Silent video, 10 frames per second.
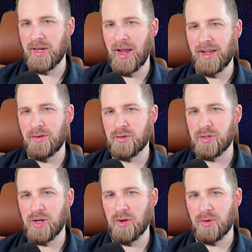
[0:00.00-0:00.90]
and you
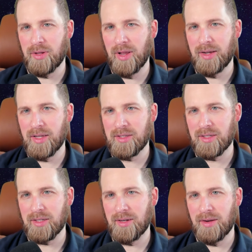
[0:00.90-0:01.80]
usually don't, it
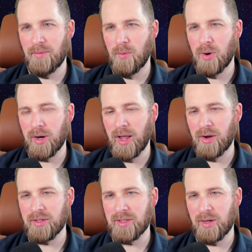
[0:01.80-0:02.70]
doesn't work
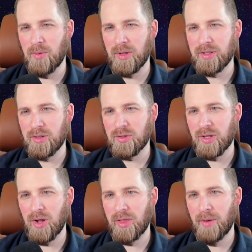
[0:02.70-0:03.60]
out to sequence
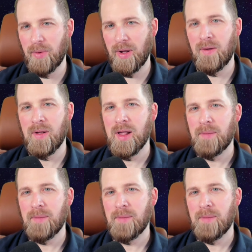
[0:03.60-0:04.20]
usually all that well,